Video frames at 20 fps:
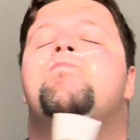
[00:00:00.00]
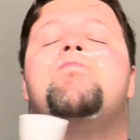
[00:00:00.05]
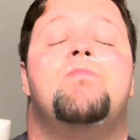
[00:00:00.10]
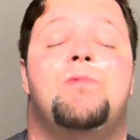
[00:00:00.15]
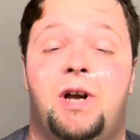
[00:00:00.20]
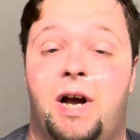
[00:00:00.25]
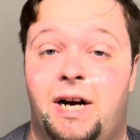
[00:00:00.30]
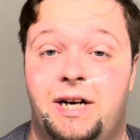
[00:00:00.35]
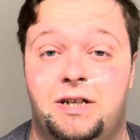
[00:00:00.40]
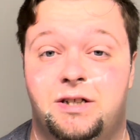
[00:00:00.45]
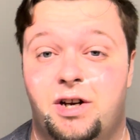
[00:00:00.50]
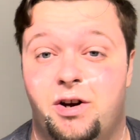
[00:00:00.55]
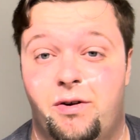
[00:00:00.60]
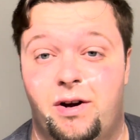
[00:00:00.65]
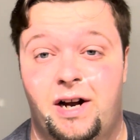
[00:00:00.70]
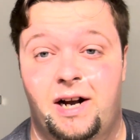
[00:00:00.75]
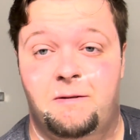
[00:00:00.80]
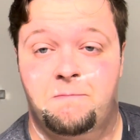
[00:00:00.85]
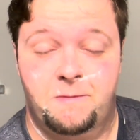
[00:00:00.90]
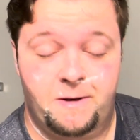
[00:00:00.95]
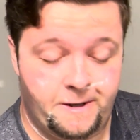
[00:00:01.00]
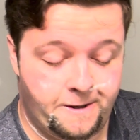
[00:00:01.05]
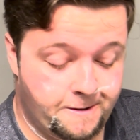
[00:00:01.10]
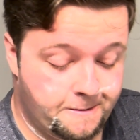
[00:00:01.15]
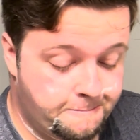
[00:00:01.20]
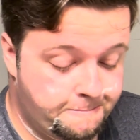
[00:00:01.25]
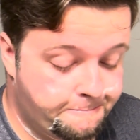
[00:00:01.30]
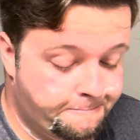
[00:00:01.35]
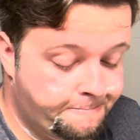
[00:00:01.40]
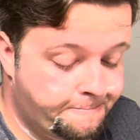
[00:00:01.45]
Yeah, I just go ham here.
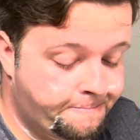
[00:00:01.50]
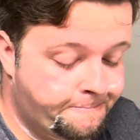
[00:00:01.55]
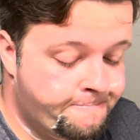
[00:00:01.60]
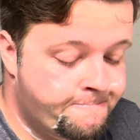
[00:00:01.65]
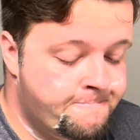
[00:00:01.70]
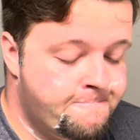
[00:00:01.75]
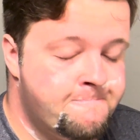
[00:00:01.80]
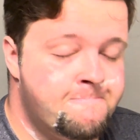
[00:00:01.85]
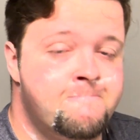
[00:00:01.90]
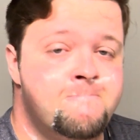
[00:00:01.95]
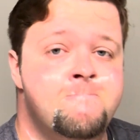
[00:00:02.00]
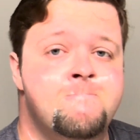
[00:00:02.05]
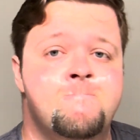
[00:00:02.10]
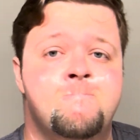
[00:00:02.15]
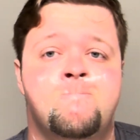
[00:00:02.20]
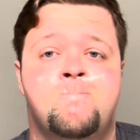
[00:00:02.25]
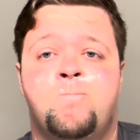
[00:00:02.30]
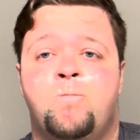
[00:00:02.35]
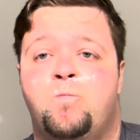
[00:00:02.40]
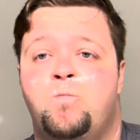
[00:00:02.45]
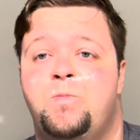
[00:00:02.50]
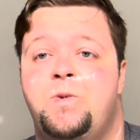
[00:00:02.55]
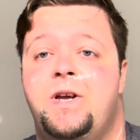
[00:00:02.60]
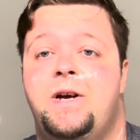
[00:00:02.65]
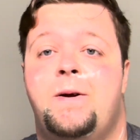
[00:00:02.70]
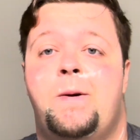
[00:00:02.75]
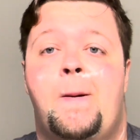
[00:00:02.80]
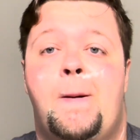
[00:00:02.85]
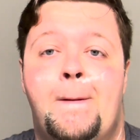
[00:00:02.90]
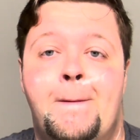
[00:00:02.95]

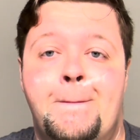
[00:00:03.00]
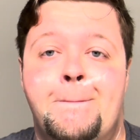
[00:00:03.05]
Then